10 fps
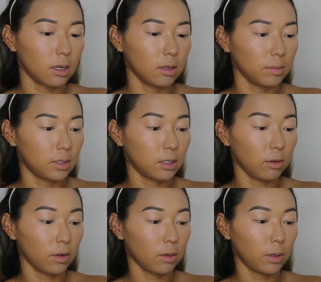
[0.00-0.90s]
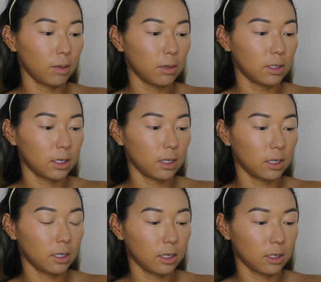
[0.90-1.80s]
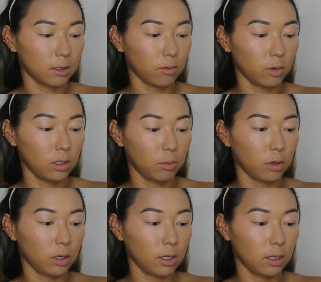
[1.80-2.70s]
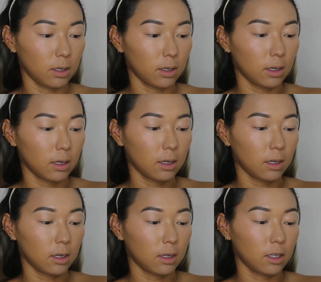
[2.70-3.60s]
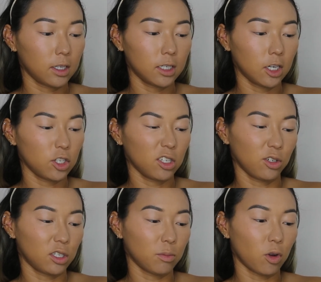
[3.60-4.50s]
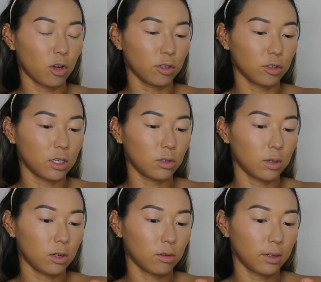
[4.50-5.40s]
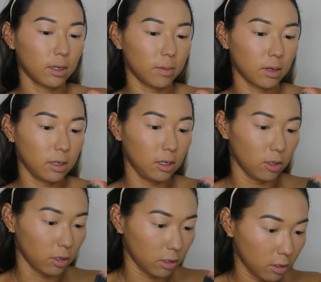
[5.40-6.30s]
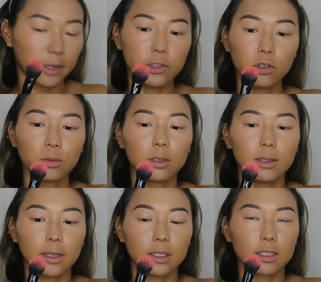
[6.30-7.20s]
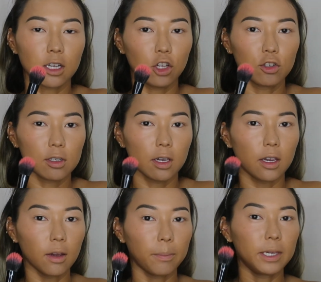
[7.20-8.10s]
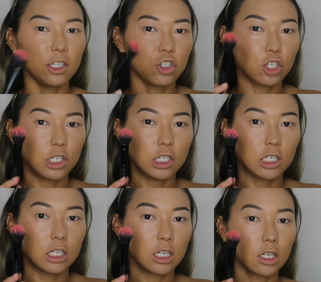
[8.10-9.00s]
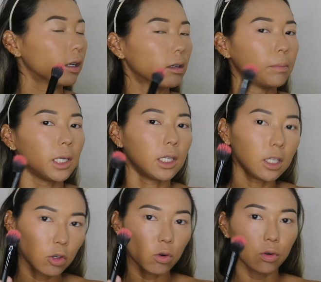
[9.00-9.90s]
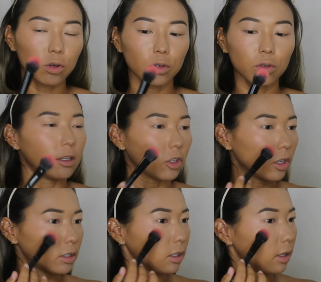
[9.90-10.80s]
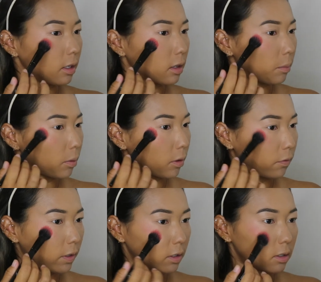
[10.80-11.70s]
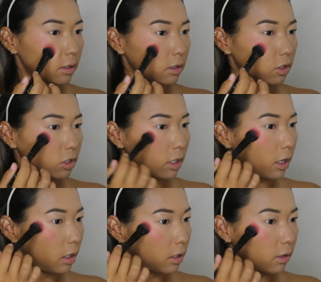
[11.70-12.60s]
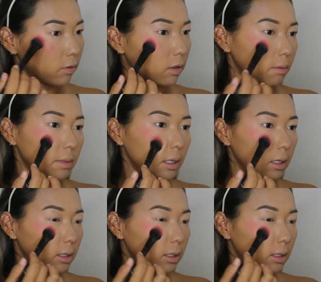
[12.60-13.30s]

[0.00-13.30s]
It's still very pigmented, really pretty. The container's a little small, so that's what I don't like about it either. I do really like this color. It's like a peachy, pinky coral. It's honestly like the perfect shade for me.